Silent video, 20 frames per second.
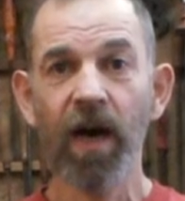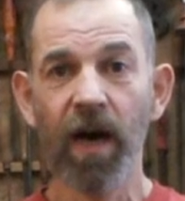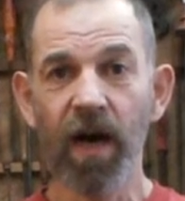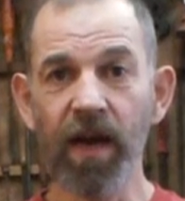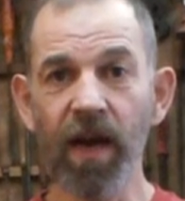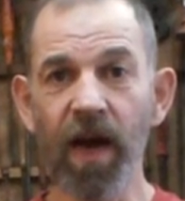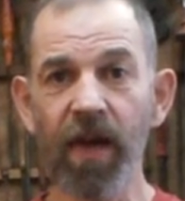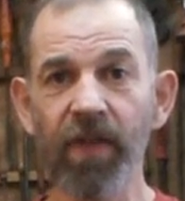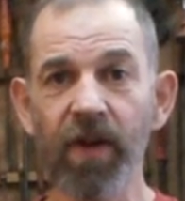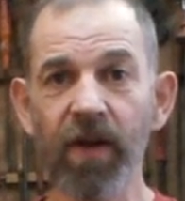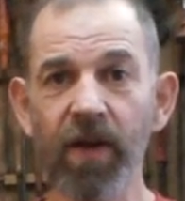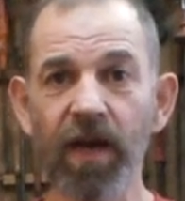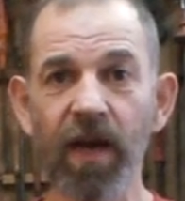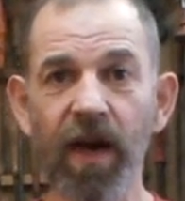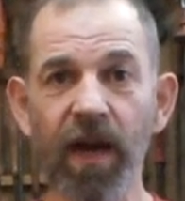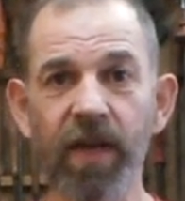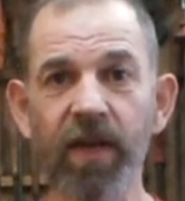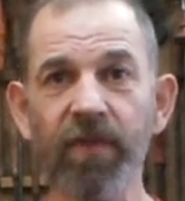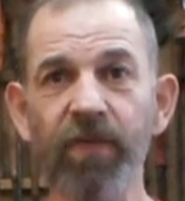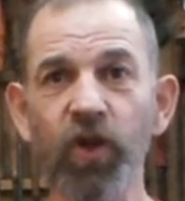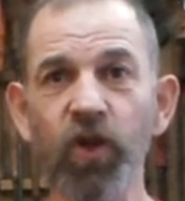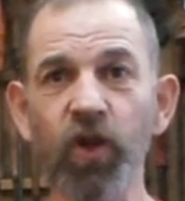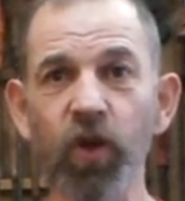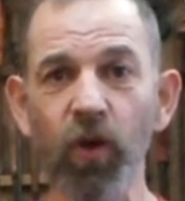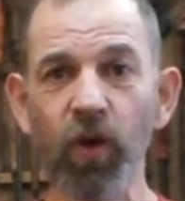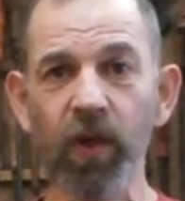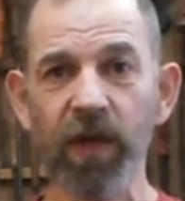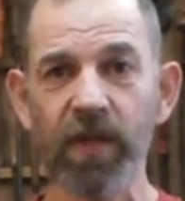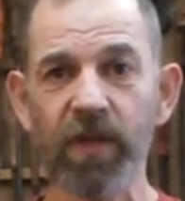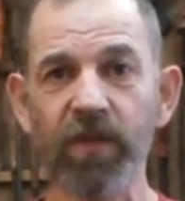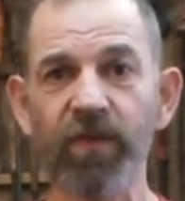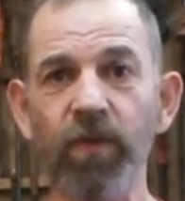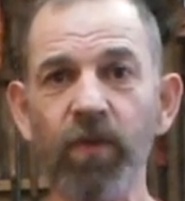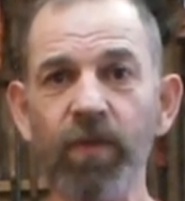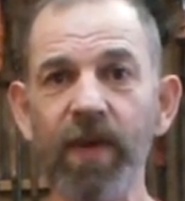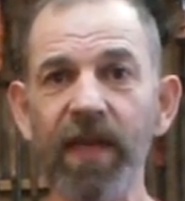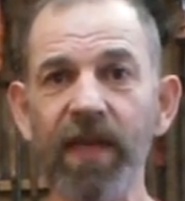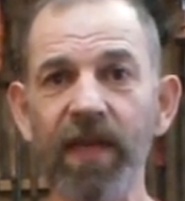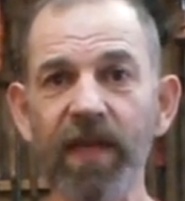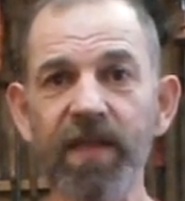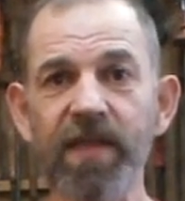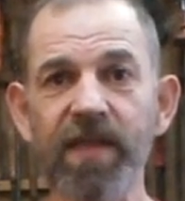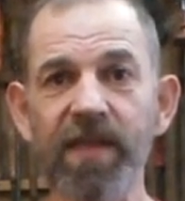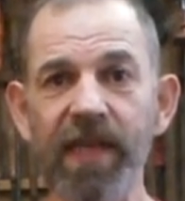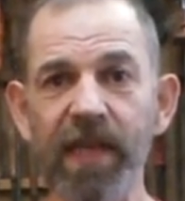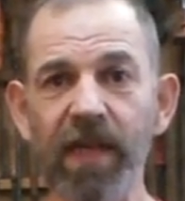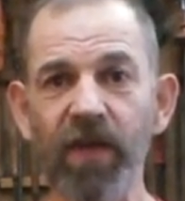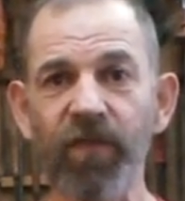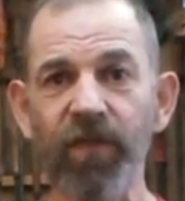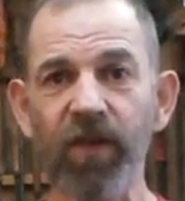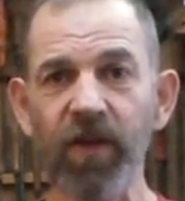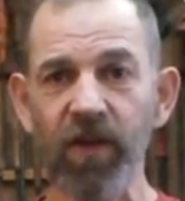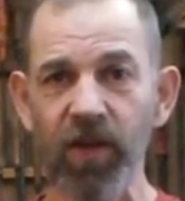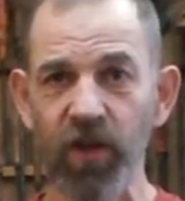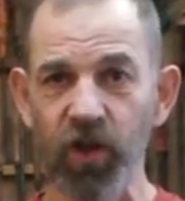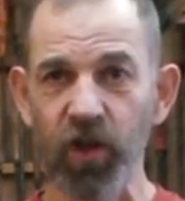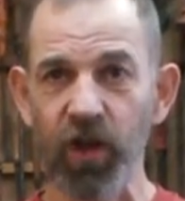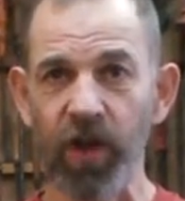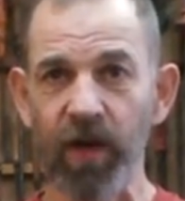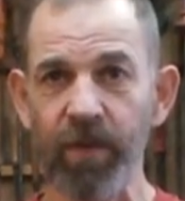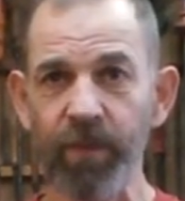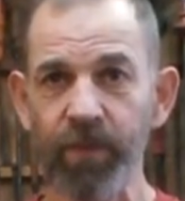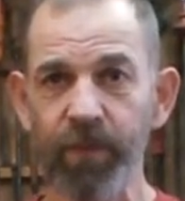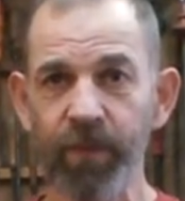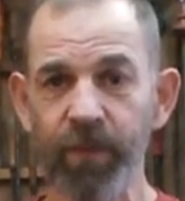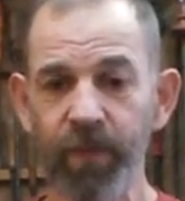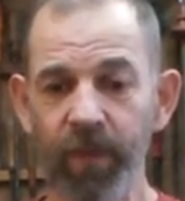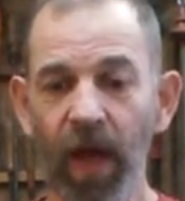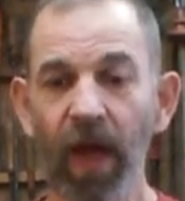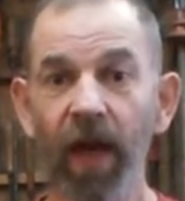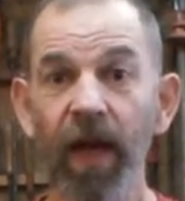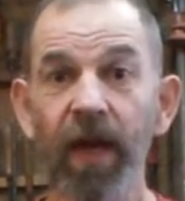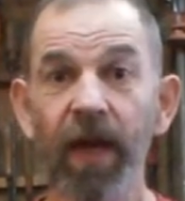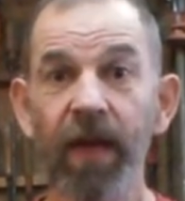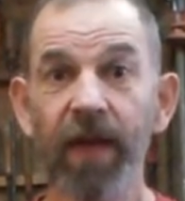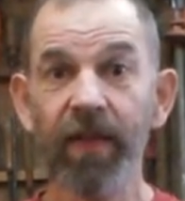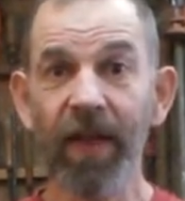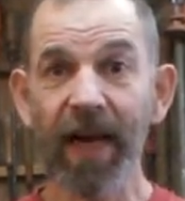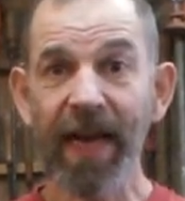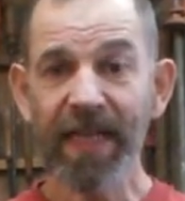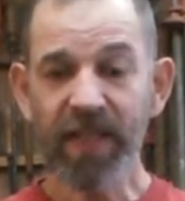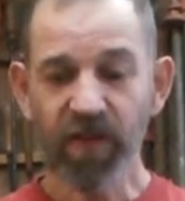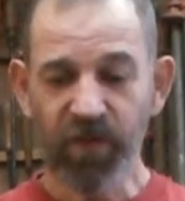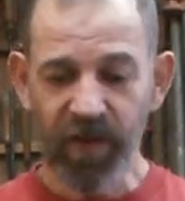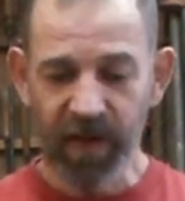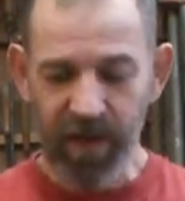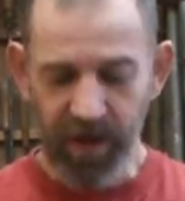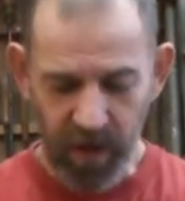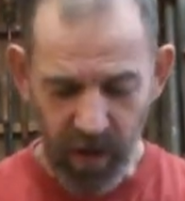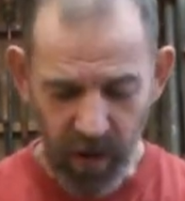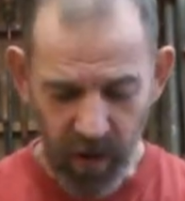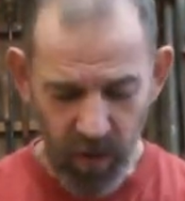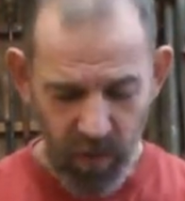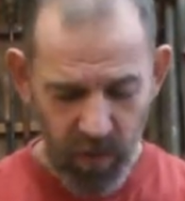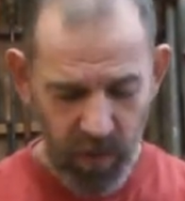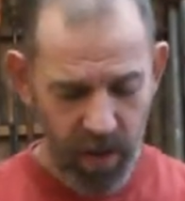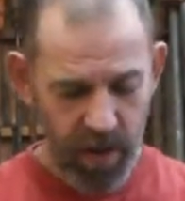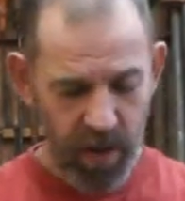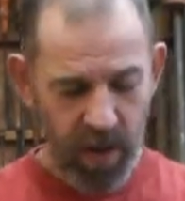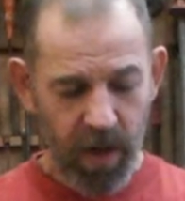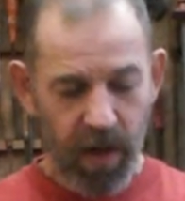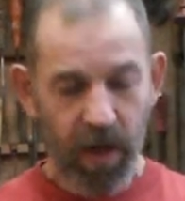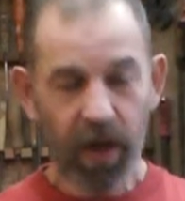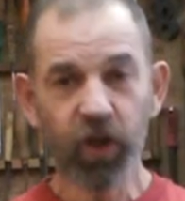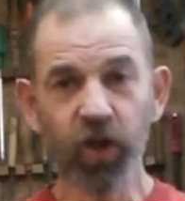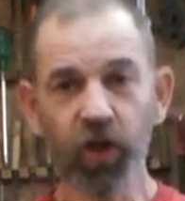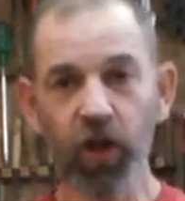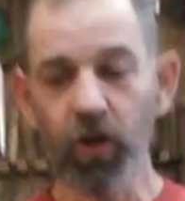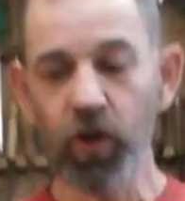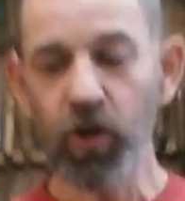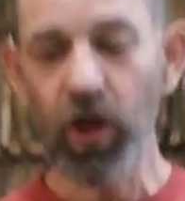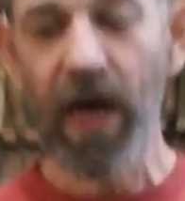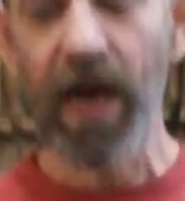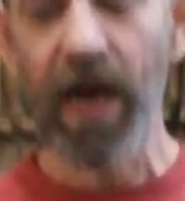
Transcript: another kind of a joint for making stick furniture. In the last video I showed you